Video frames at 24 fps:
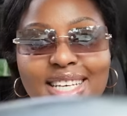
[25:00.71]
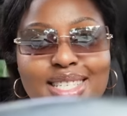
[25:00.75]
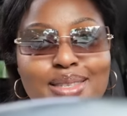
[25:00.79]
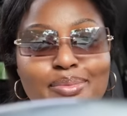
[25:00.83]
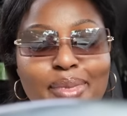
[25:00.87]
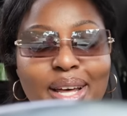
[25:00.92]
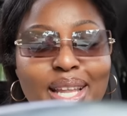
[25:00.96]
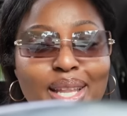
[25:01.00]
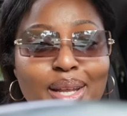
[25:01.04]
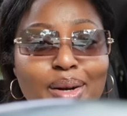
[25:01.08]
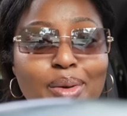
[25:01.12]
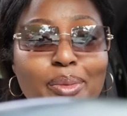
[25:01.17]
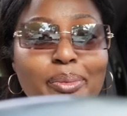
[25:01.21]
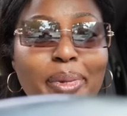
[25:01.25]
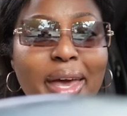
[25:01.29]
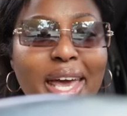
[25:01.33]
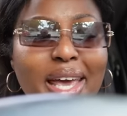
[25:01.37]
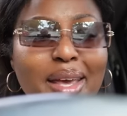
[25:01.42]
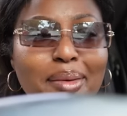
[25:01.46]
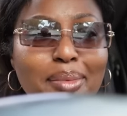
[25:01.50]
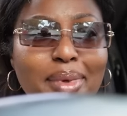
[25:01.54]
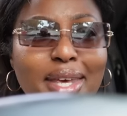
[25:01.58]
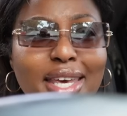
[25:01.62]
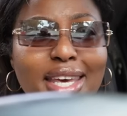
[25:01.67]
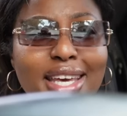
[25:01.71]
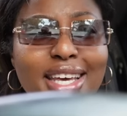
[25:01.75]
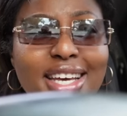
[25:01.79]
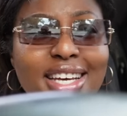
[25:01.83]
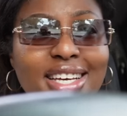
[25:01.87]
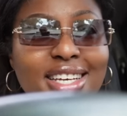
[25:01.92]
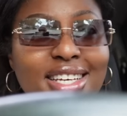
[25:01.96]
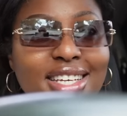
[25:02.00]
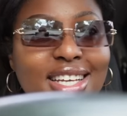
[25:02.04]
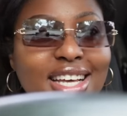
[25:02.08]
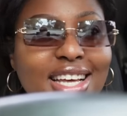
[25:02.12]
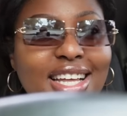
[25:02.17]
that's my little
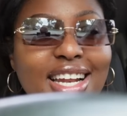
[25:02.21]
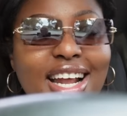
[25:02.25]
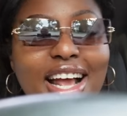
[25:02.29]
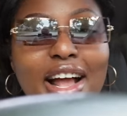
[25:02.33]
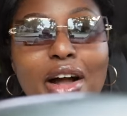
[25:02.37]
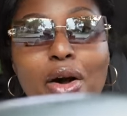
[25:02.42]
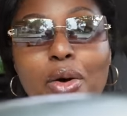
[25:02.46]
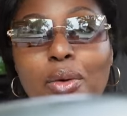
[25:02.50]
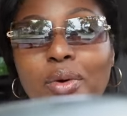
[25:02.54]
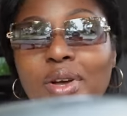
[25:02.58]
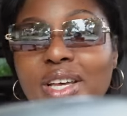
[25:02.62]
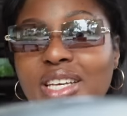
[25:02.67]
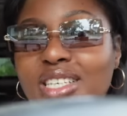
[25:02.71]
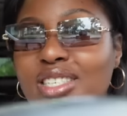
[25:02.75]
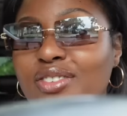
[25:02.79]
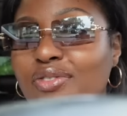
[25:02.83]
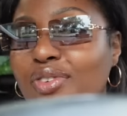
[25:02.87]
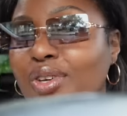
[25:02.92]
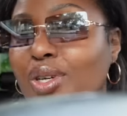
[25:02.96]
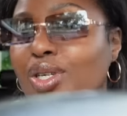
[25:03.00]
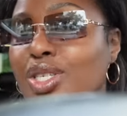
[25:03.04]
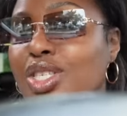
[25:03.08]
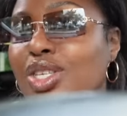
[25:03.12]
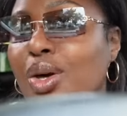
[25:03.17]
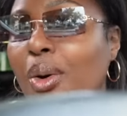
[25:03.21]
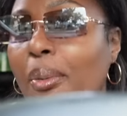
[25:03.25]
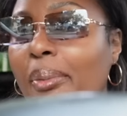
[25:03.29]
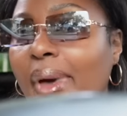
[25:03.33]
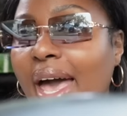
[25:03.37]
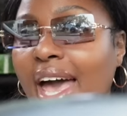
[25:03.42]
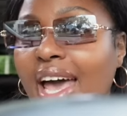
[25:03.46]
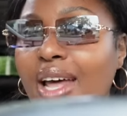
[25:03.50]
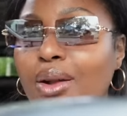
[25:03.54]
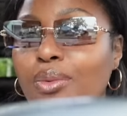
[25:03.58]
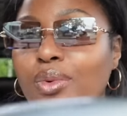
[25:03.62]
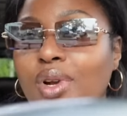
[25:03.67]
baby. And I always feel so
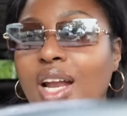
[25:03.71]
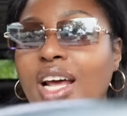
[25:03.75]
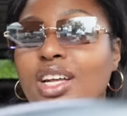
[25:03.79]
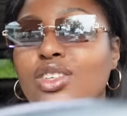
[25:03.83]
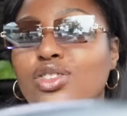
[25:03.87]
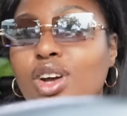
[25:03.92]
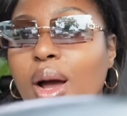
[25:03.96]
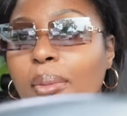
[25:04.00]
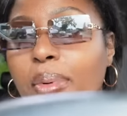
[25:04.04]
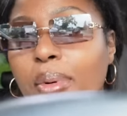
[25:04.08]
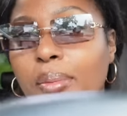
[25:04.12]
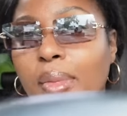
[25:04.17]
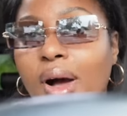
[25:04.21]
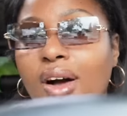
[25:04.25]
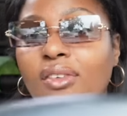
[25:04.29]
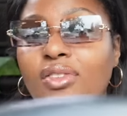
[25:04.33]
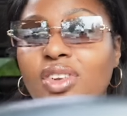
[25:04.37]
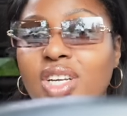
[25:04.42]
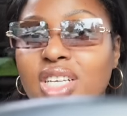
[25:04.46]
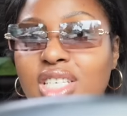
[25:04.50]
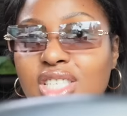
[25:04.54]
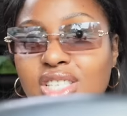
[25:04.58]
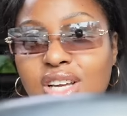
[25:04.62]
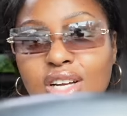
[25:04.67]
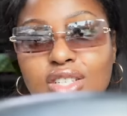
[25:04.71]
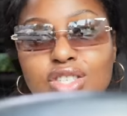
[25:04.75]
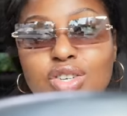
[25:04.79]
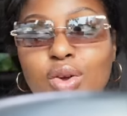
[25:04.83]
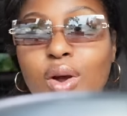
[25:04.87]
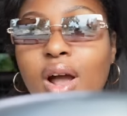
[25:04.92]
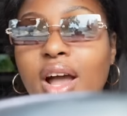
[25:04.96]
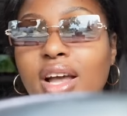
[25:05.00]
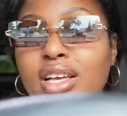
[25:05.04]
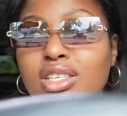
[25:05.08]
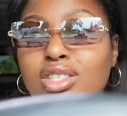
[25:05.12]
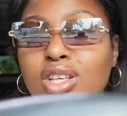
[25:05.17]
bad when I drop him off and he starts
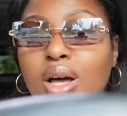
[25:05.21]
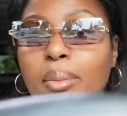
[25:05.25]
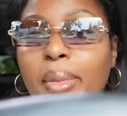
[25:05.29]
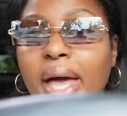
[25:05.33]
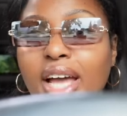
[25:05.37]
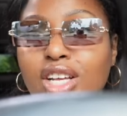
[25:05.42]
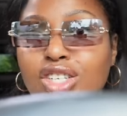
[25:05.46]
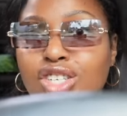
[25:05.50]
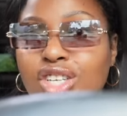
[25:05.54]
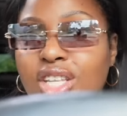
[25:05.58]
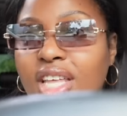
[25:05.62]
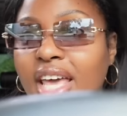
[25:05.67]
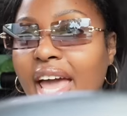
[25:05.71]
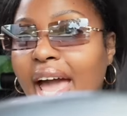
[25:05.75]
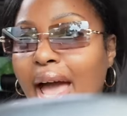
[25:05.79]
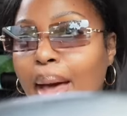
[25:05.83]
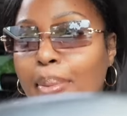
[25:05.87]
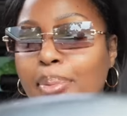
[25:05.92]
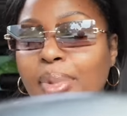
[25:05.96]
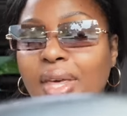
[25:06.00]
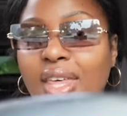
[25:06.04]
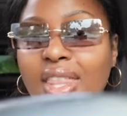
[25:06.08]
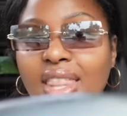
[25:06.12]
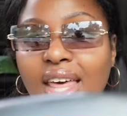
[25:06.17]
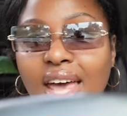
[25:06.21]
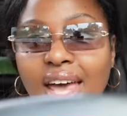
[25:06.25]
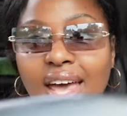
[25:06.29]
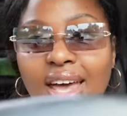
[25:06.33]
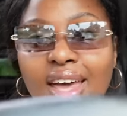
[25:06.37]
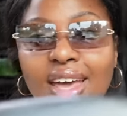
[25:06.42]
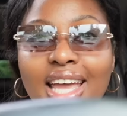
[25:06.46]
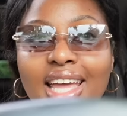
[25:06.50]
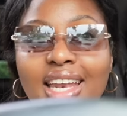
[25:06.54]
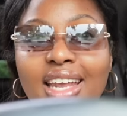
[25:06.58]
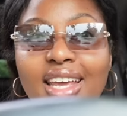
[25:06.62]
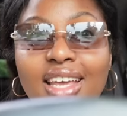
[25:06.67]
crying. So I'm actually happy
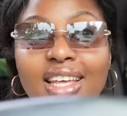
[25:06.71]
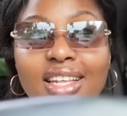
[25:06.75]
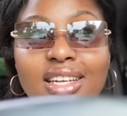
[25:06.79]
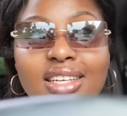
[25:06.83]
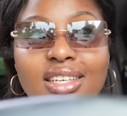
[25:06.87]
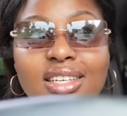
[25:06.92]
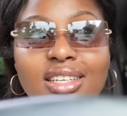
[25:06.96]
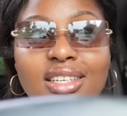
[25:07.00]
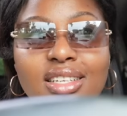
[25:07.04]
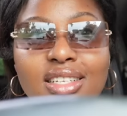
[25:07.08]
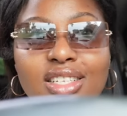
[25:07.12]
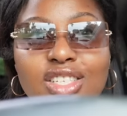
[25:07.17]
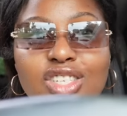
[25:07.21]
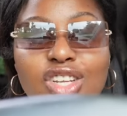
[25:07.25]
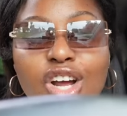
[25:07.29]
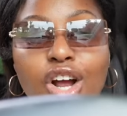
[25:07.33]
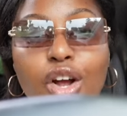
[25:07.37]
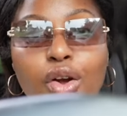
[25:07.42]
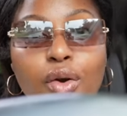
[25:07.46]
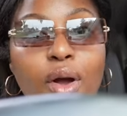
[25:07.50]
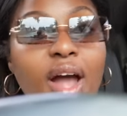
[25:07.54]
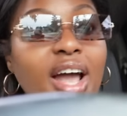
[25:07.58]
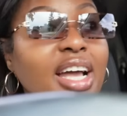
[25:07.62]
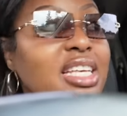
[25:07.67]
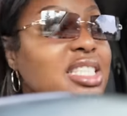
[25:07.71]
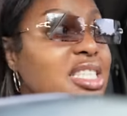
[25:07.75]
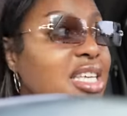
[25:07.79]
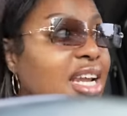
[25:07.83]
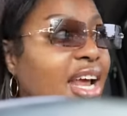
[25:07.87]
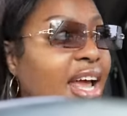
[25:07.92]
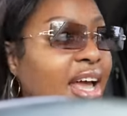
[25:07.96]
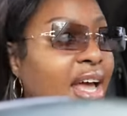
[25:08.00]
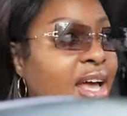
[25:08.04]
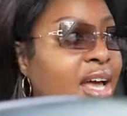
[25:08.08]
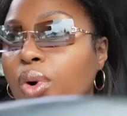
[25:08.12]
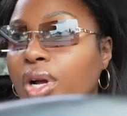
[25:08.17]
that he didn't start crying
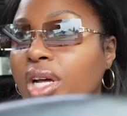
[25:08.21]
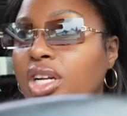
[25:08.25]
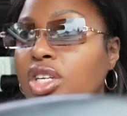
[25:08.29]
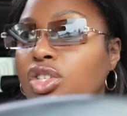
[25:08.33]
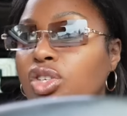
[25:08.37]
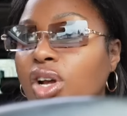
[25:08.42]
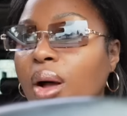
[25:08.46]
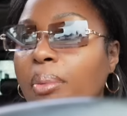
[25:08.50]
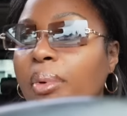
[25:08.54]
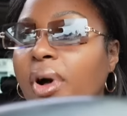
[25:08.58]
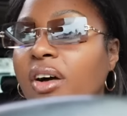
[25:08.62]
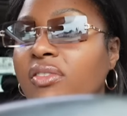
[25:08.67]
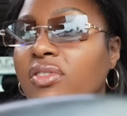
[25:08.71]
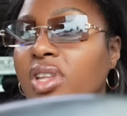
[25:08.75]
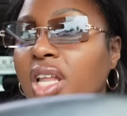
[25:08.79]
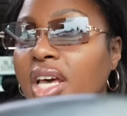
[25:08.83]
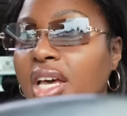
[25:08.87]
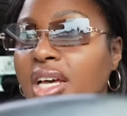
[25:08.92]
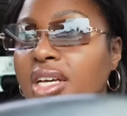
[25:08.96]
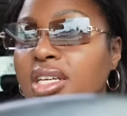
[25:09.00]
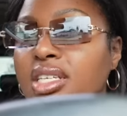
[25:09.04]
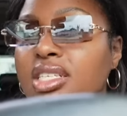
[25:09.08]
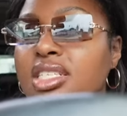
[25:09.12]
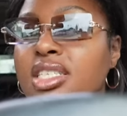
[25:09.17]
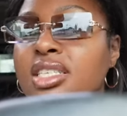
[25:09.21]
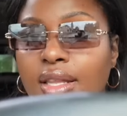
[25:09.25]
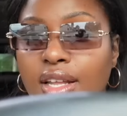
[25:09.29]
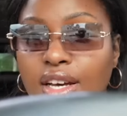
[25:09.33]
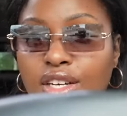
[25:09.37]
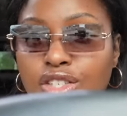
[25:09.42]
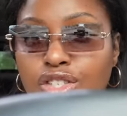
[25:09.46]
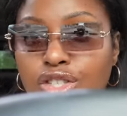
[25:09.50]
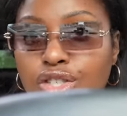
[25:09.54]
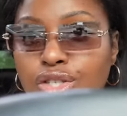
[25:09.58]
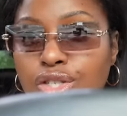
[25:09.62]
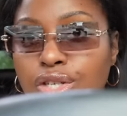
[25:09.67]
today. We're gonna drop off Leah's
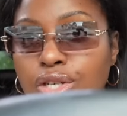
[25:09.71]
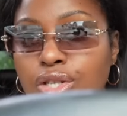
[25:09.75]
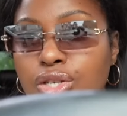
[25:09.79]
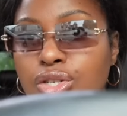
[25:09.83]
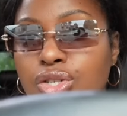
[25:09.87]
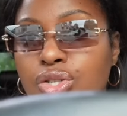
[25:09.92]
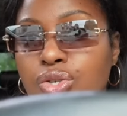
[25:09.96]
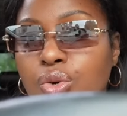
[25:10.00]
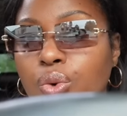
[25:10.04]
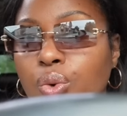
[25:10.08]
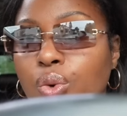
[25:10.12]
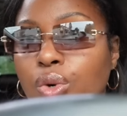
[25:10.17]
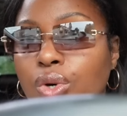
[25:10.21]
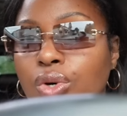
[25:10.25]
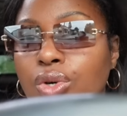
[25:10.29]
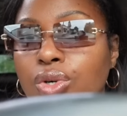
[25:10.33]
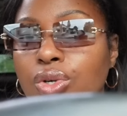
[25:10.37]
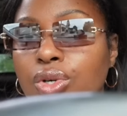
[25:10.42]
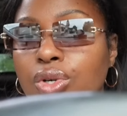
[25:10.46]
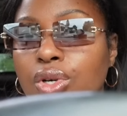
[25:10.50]
lunch to the school.